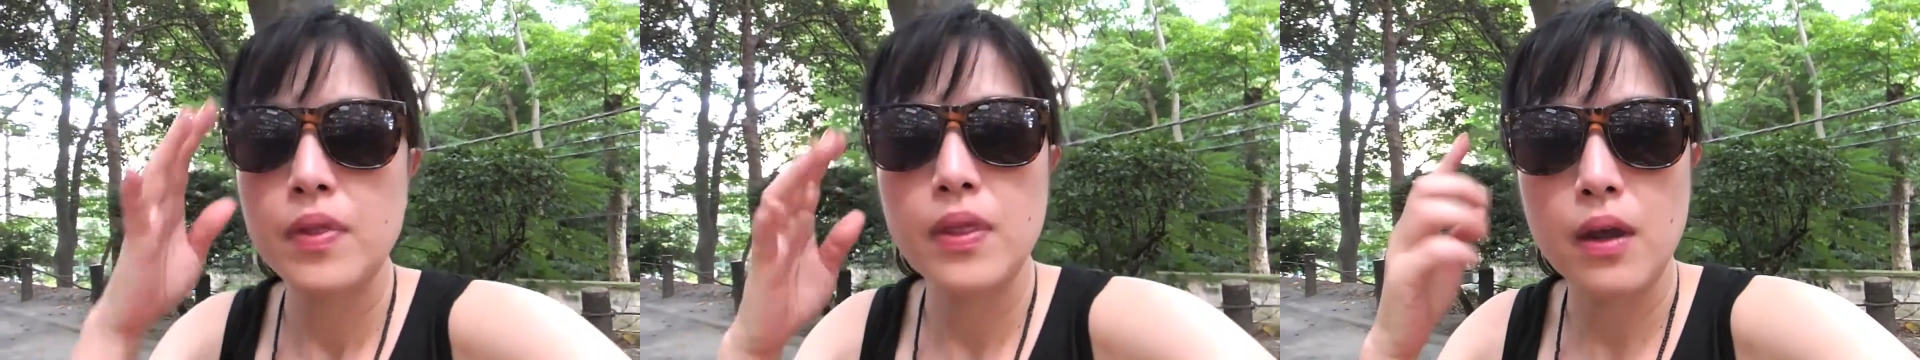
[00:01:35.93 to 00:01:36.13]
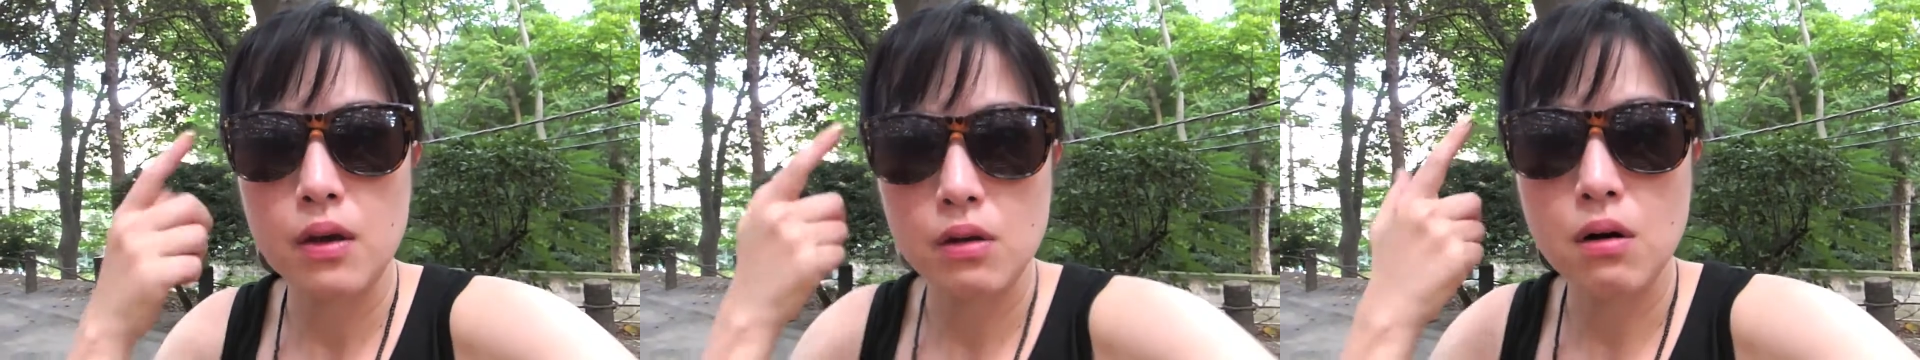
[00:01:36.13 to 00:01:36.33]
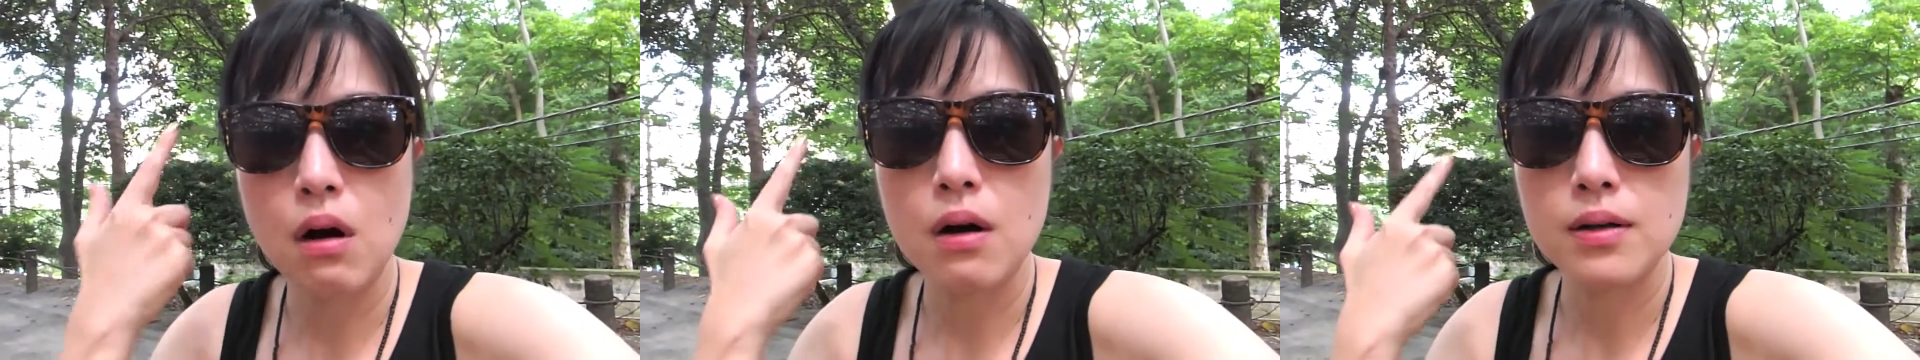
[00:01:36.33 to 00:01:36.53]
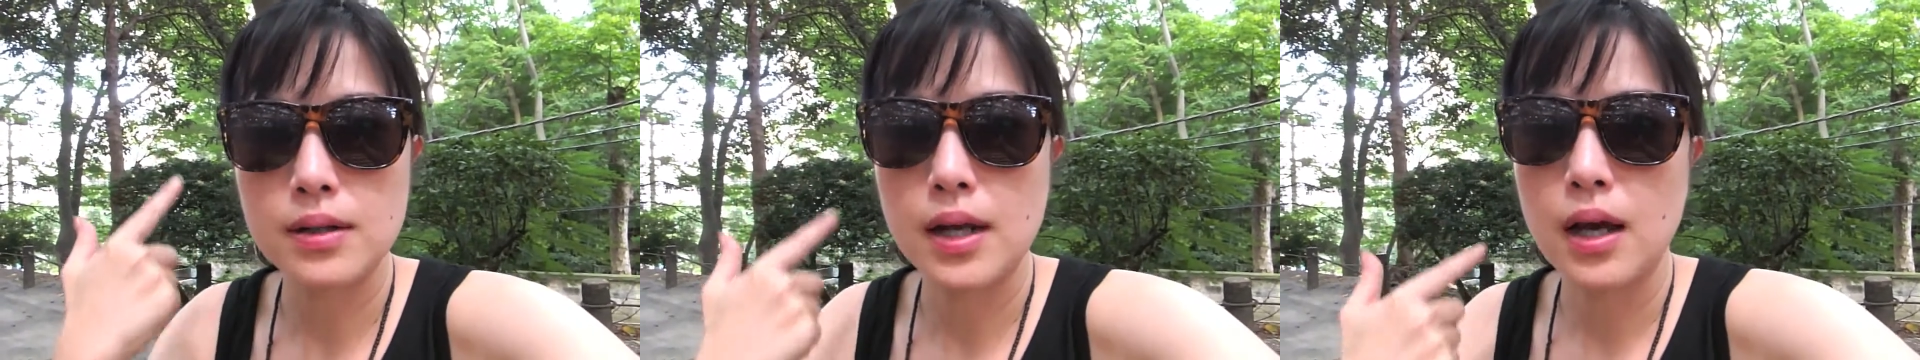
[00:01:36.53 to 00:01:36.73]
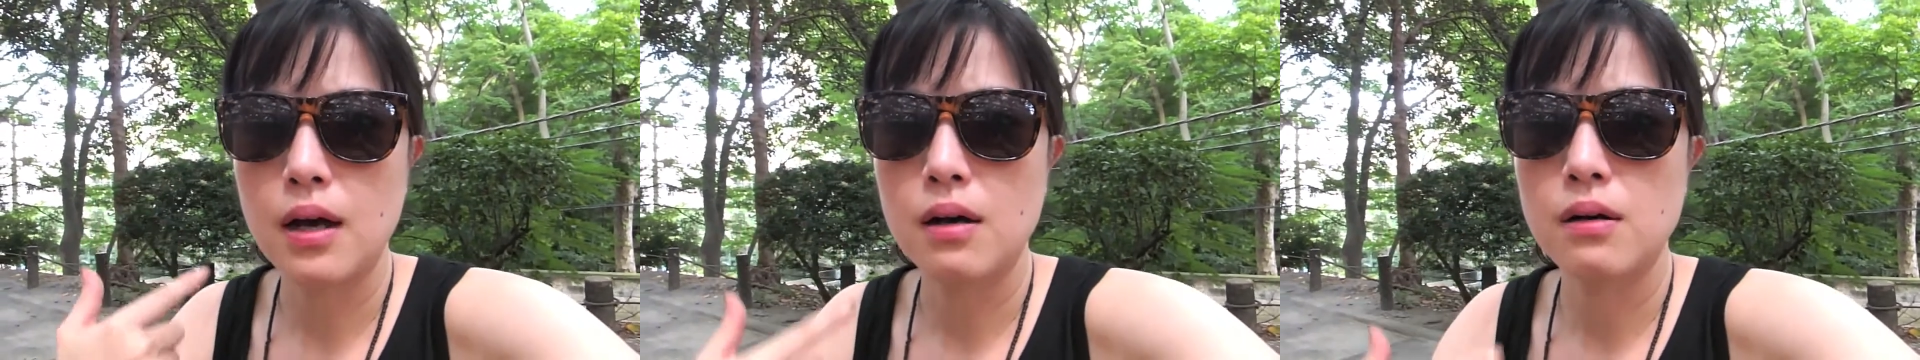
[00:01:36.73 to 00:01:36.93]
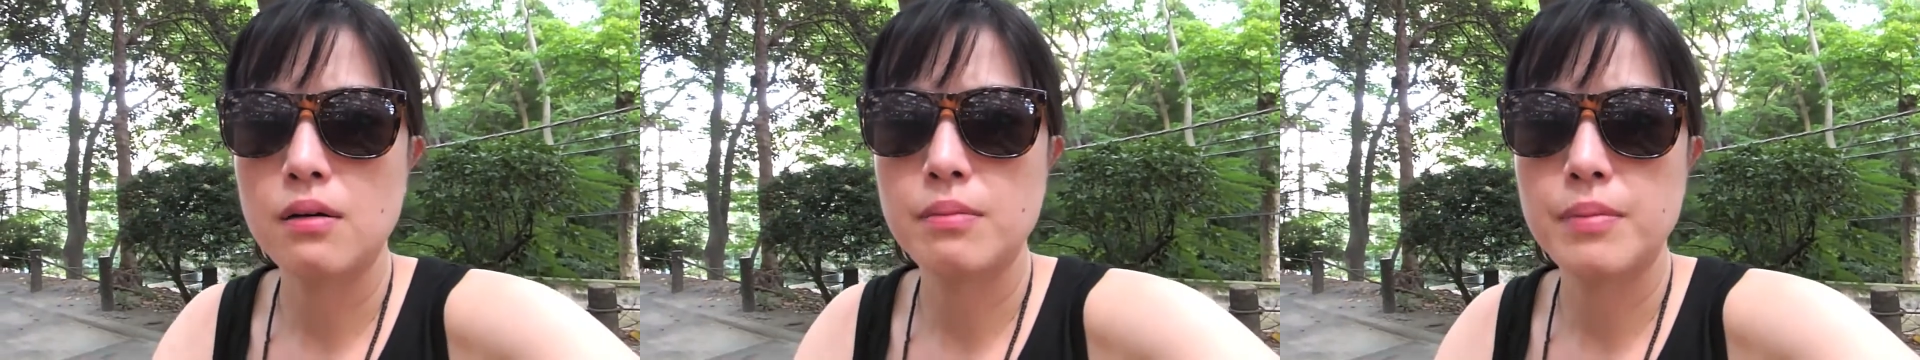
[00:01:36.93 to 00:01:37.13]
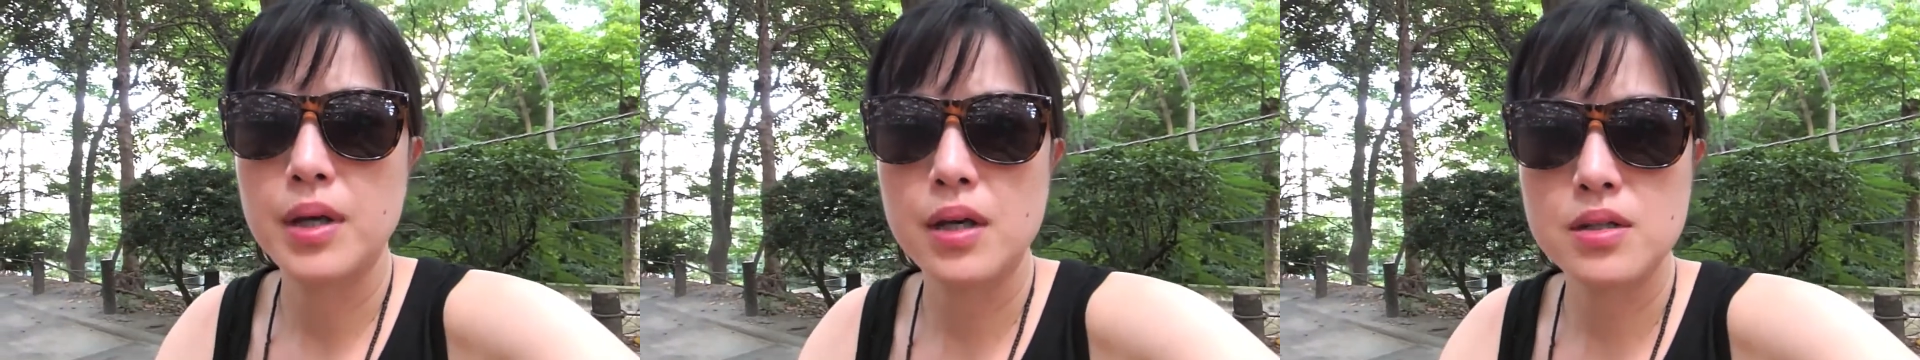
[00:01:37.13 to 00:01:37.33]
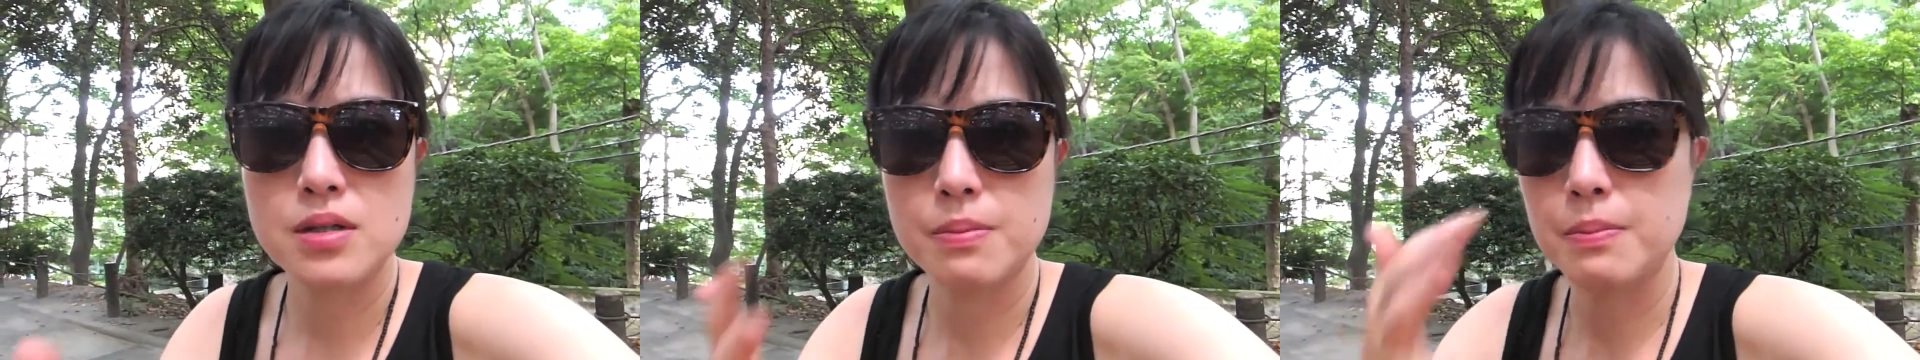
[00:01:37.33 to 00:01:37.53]
They're gone now
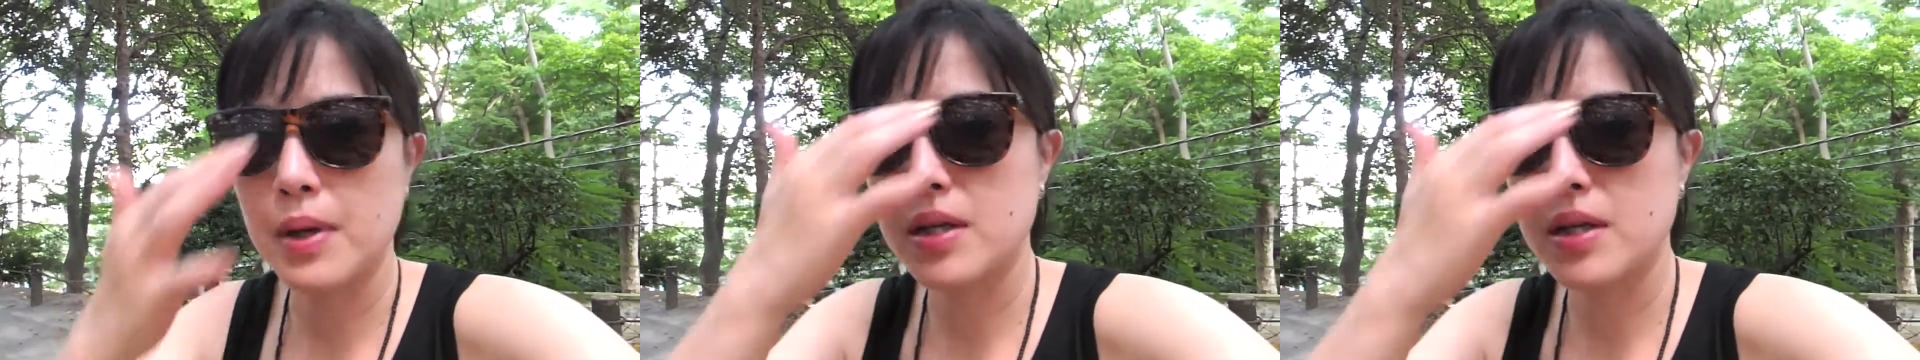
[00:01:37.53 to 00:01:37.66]
because I